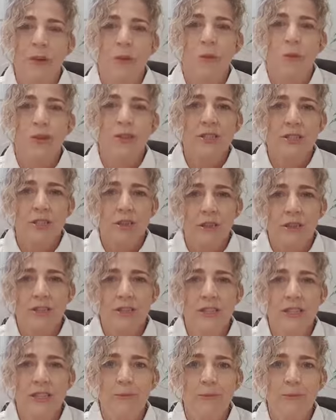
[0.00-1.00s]
where it's
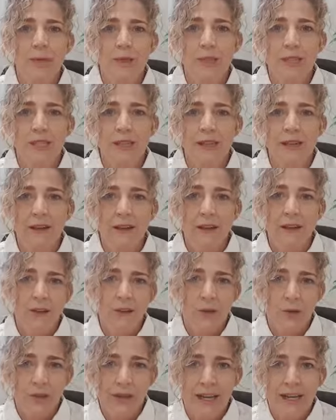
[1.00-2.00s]
constantly pushing,
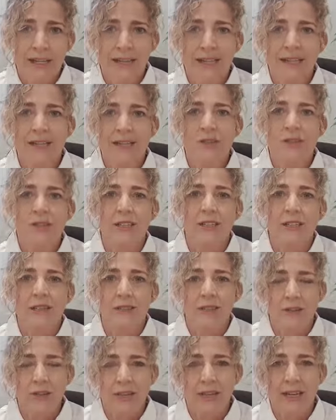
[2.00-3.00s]
creating the
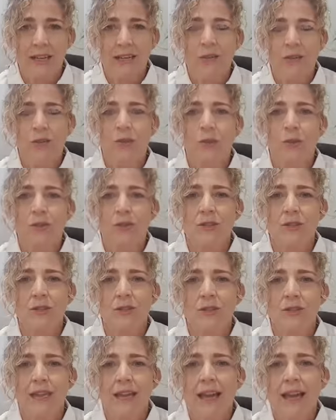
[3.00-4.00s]
adrenaline, creating the
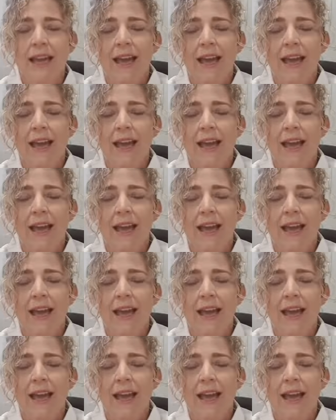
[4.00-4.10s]
cortisols.